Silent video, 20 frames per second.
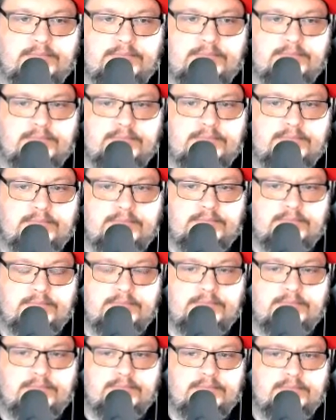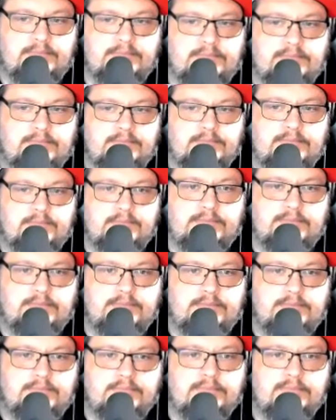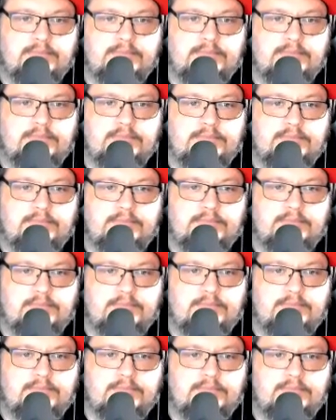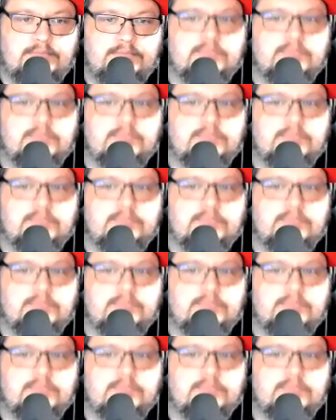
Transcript: No words are spoken by the person on screen.